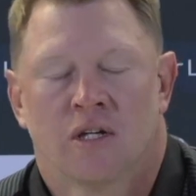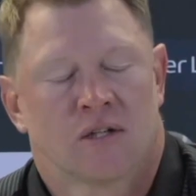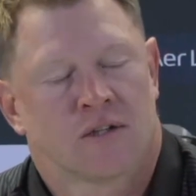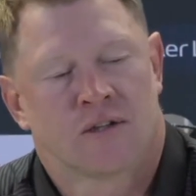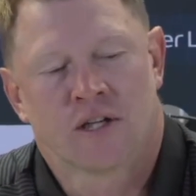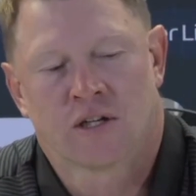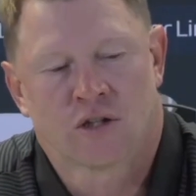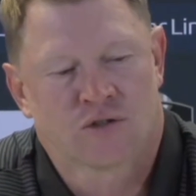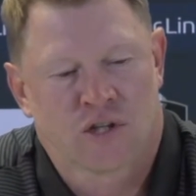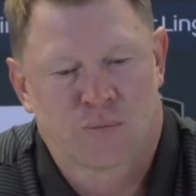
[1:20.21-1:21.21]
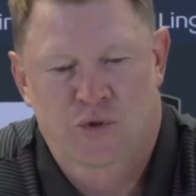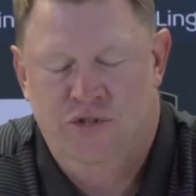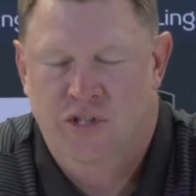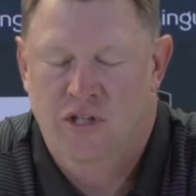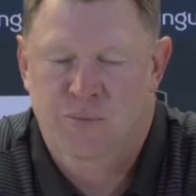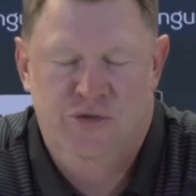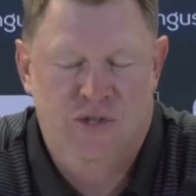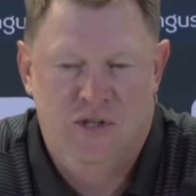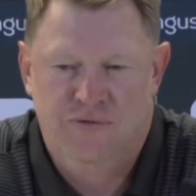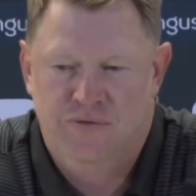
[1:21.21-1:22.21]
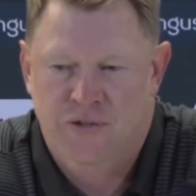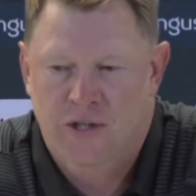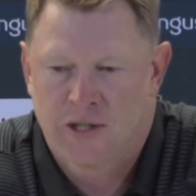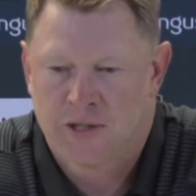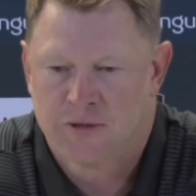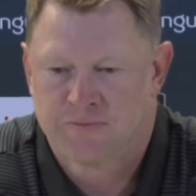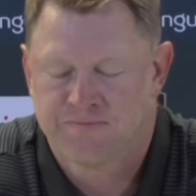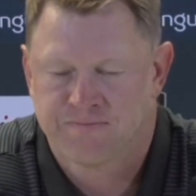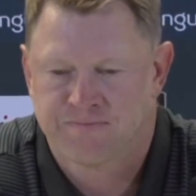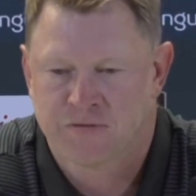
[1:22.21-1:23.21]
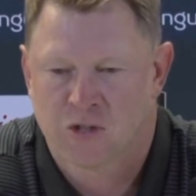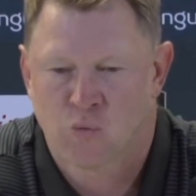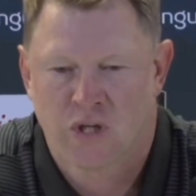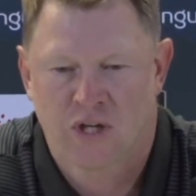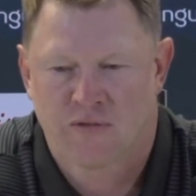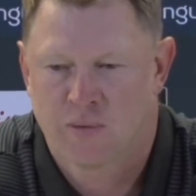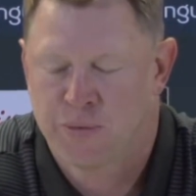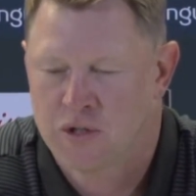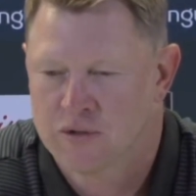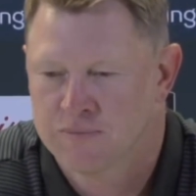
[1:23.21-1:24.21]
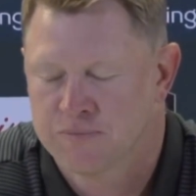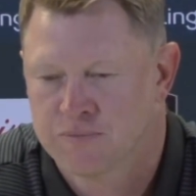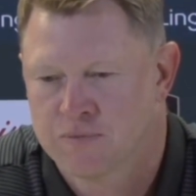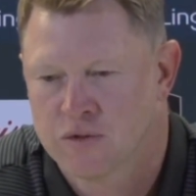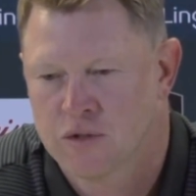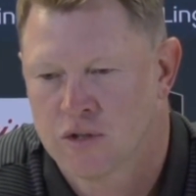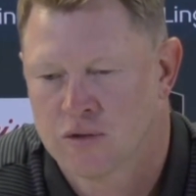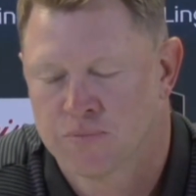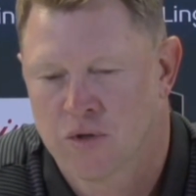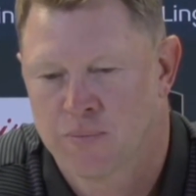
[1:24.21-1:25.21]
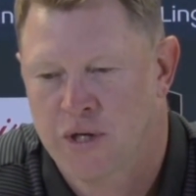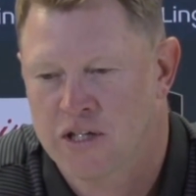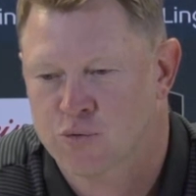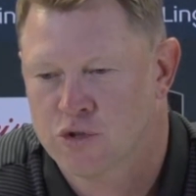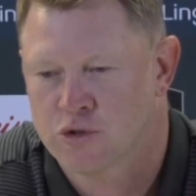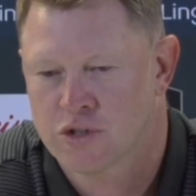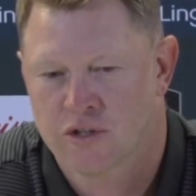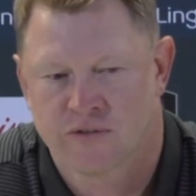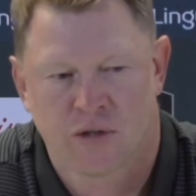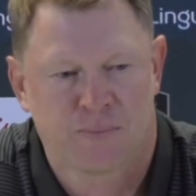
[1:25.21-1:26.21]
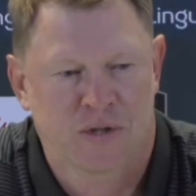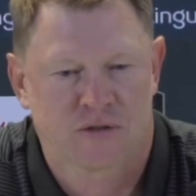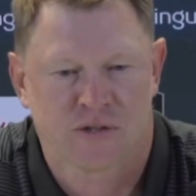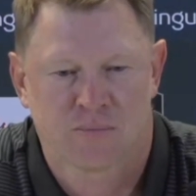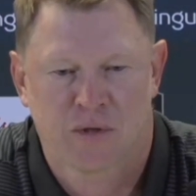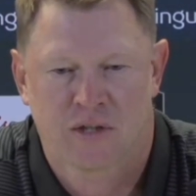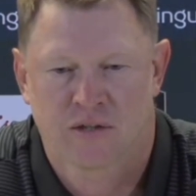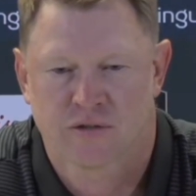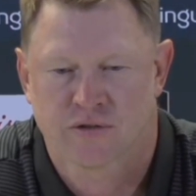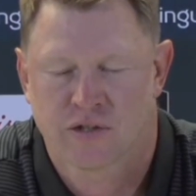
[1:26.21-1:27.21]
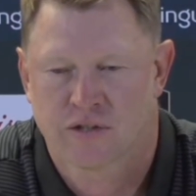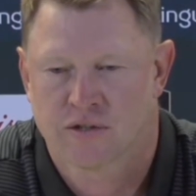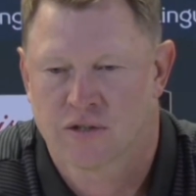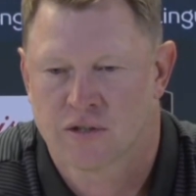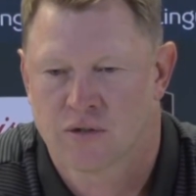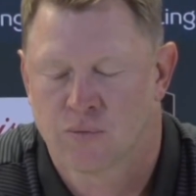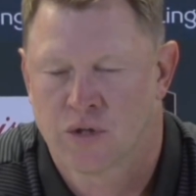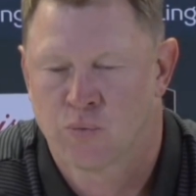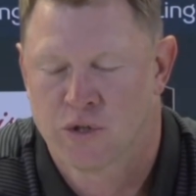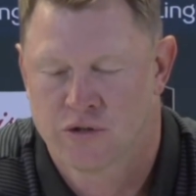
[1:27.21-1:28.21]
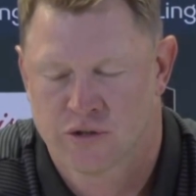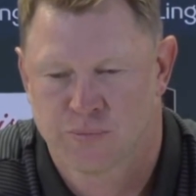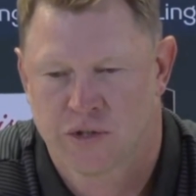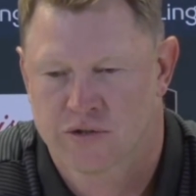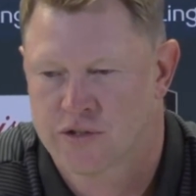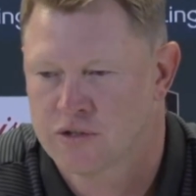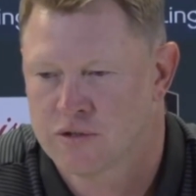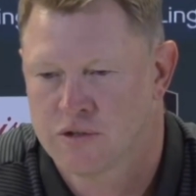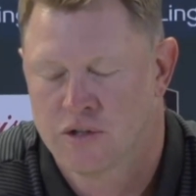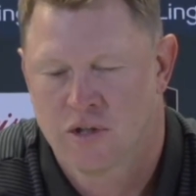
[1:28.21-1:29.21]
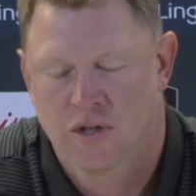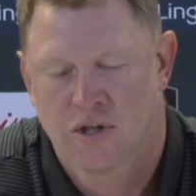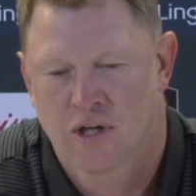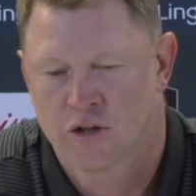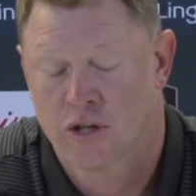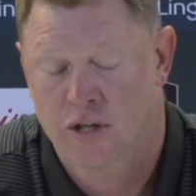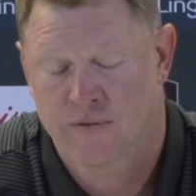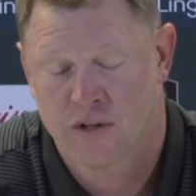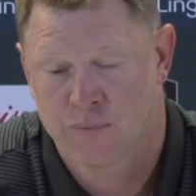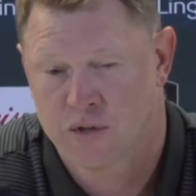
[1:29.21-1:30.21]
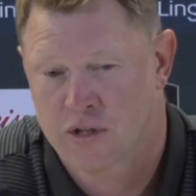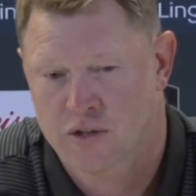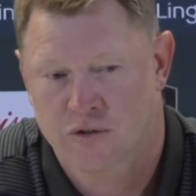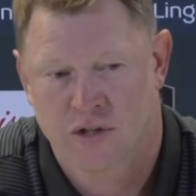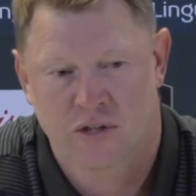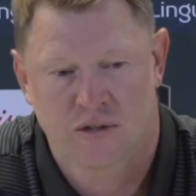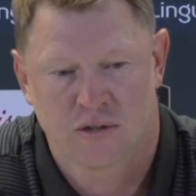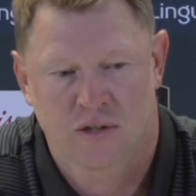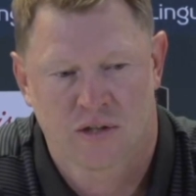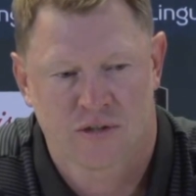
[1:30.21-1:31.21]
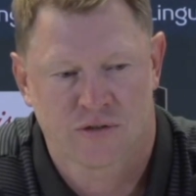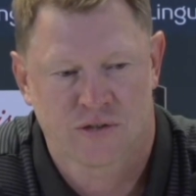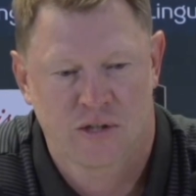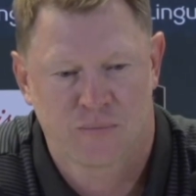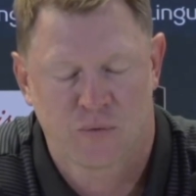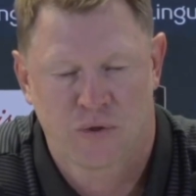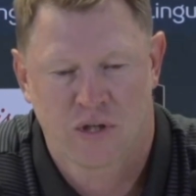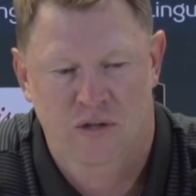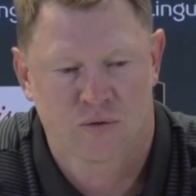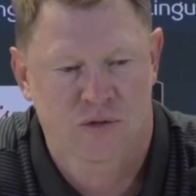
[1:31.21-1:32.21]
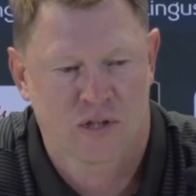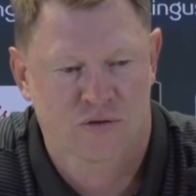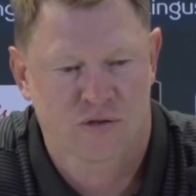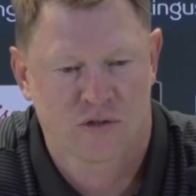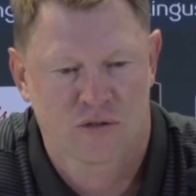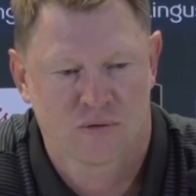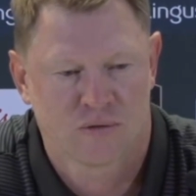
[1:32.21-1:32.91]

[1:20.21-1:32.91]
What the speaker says: They did a good job with scheme stuff. We gave up a pass we shouldn't have given up against Unbalanced that we just busted. You got to give them a lot of credit. That's a team that we handled last year.